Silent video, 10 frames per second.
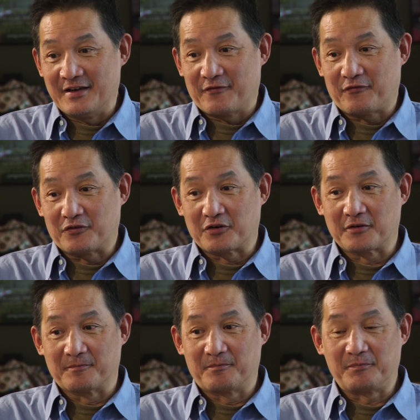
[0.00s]

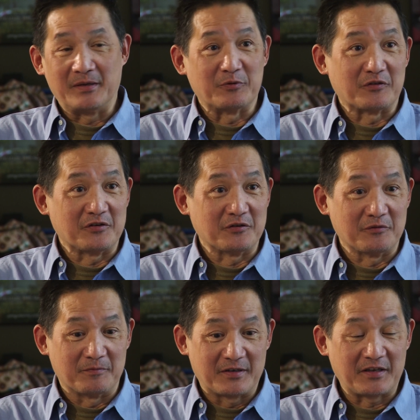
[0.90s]
for people
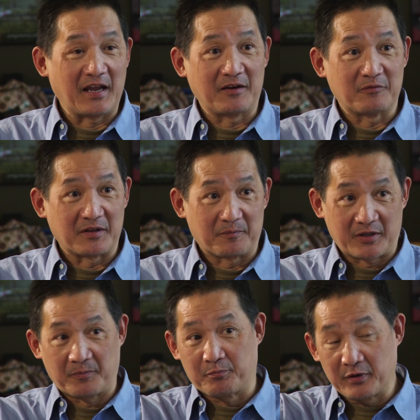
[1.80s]
to take what
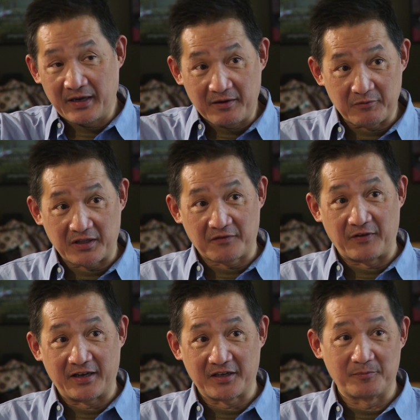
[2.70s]
to bring what's
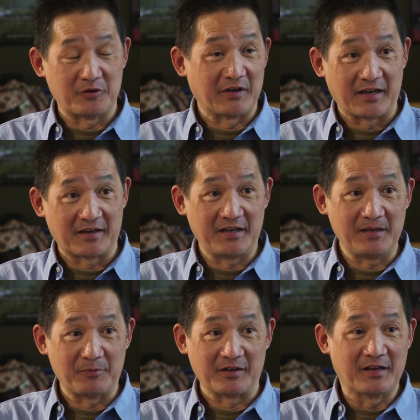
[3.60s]
valuable and
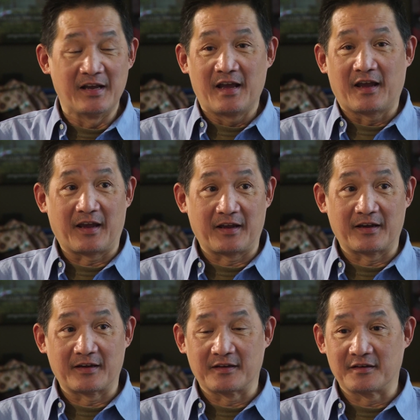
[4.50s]
keep it,
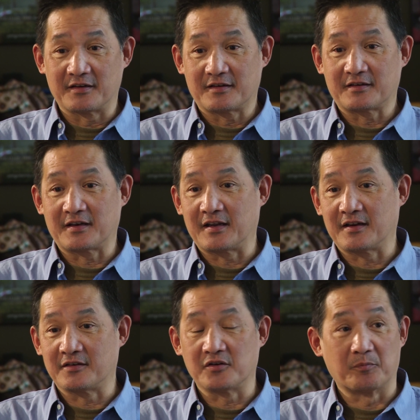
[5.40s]
and
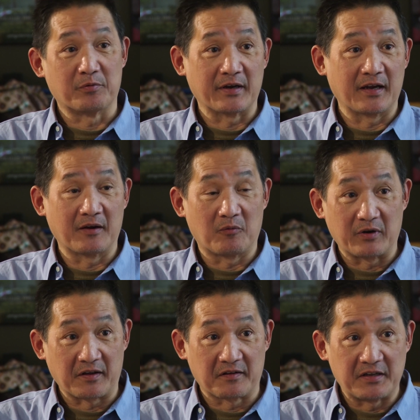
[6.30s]
and to bring
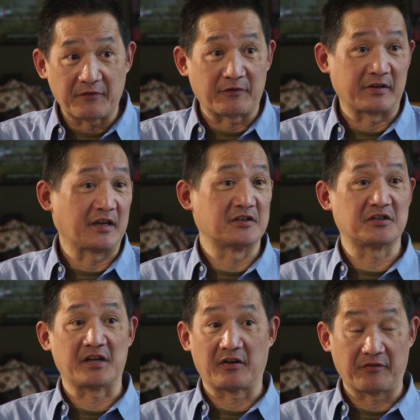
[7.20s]
what's different and
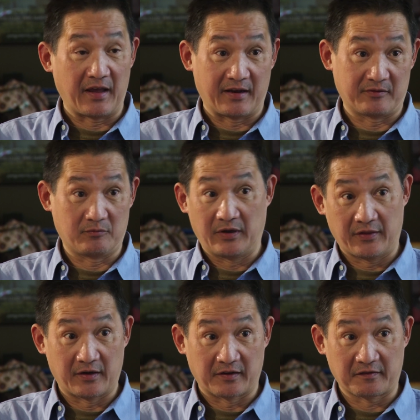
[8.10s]
share that
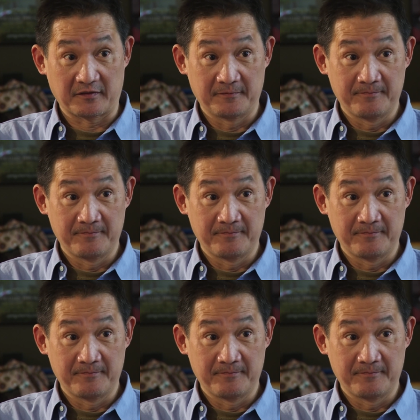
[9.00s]
with us.